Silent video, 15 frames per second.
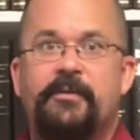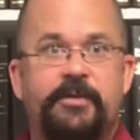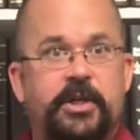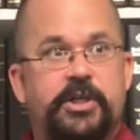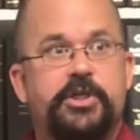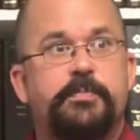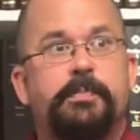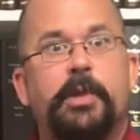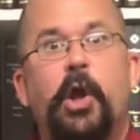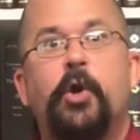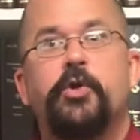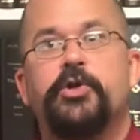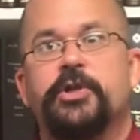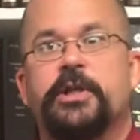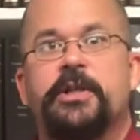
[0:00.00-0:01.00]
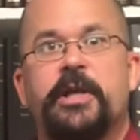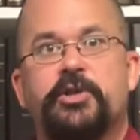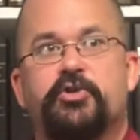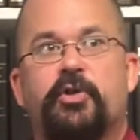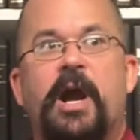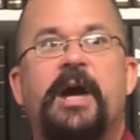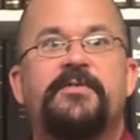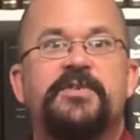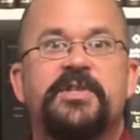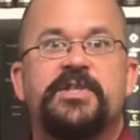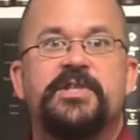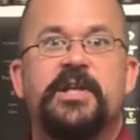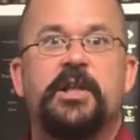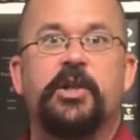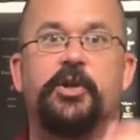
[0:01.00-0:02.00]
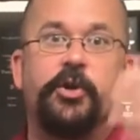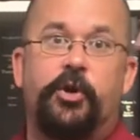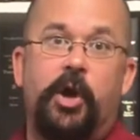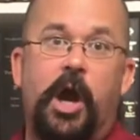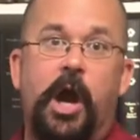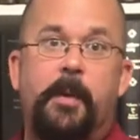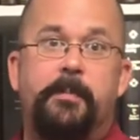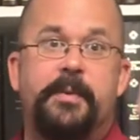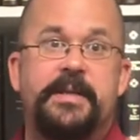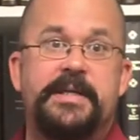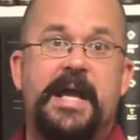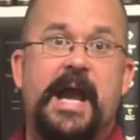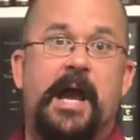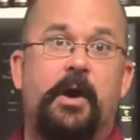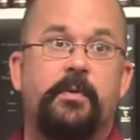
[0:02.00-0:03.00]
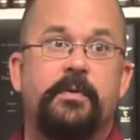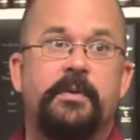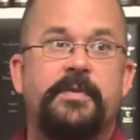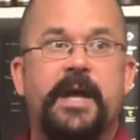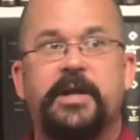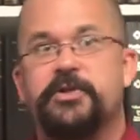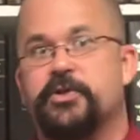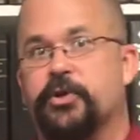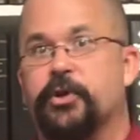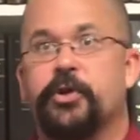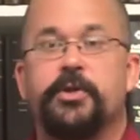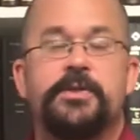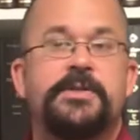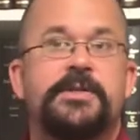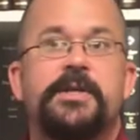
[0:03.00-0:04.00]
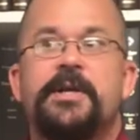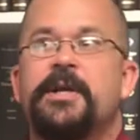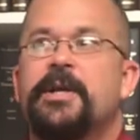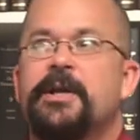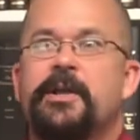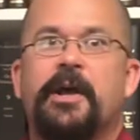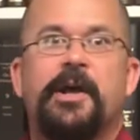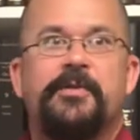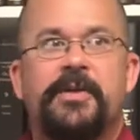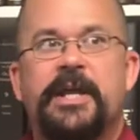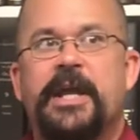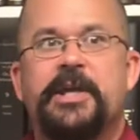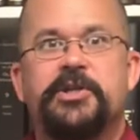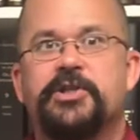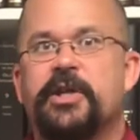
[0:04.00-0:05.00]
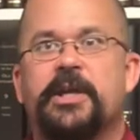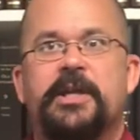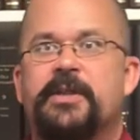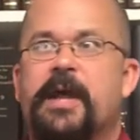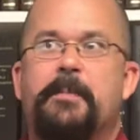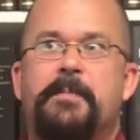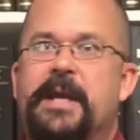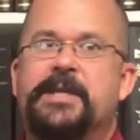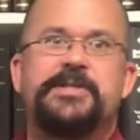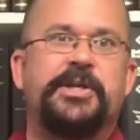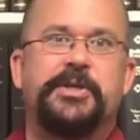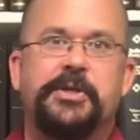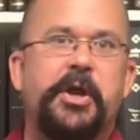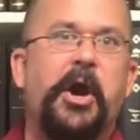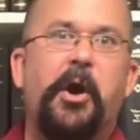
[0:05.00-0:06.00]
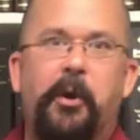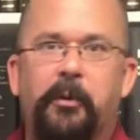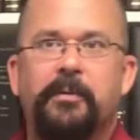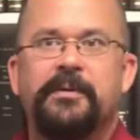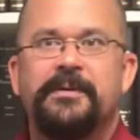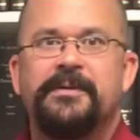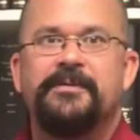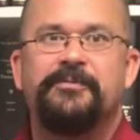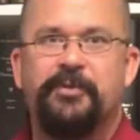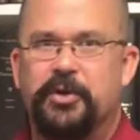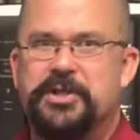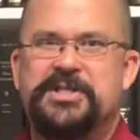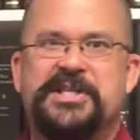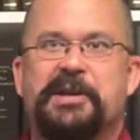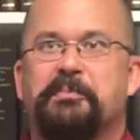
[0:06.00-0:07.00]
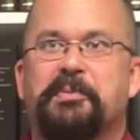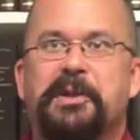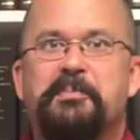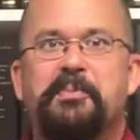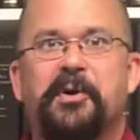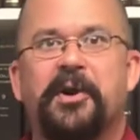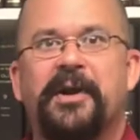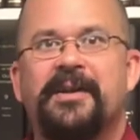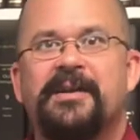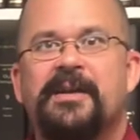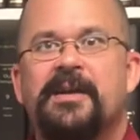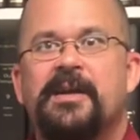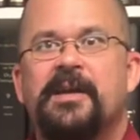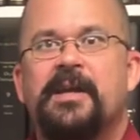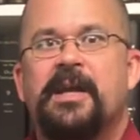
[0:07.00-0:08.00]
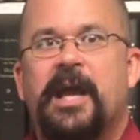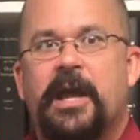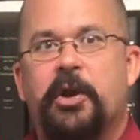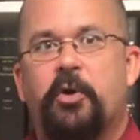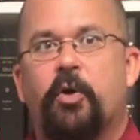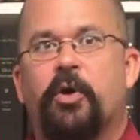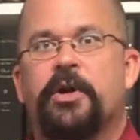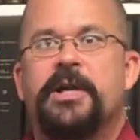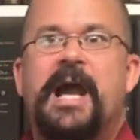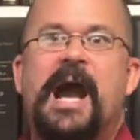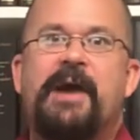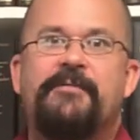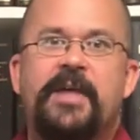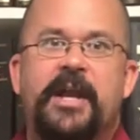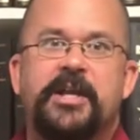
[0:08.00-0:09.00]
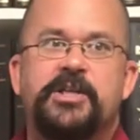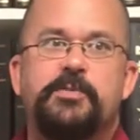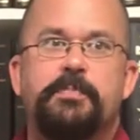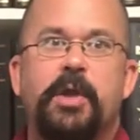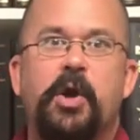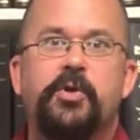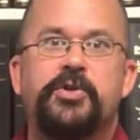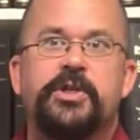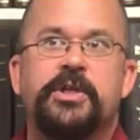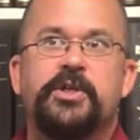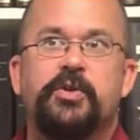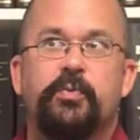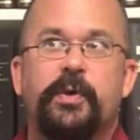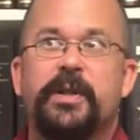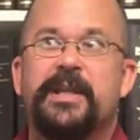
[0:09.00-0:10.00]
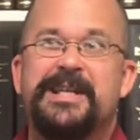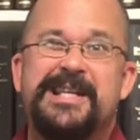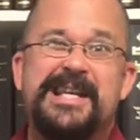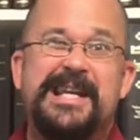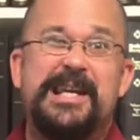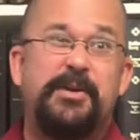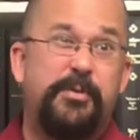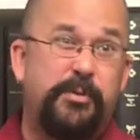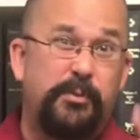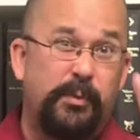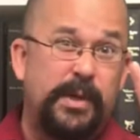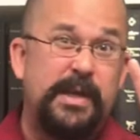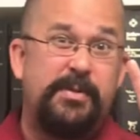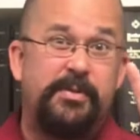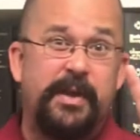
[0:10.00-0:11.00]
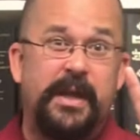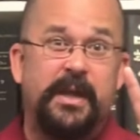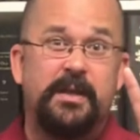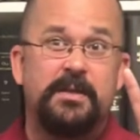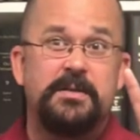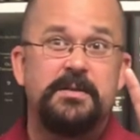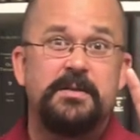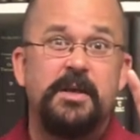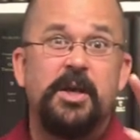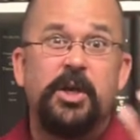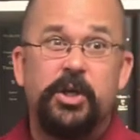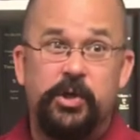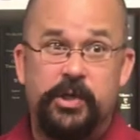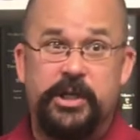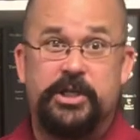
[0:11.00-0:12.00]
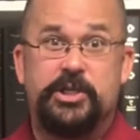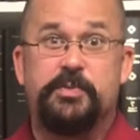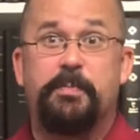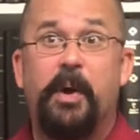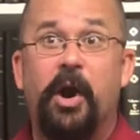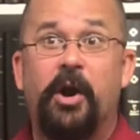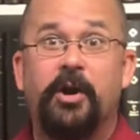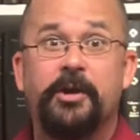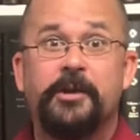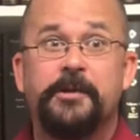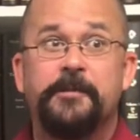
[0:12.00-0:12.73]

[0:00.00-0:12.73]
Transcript: explosion that drives the cylinder up and down, and that turns uh, the engine and that makes it go, very simply put. And in order to have that explosion, you really need three things you need a spark,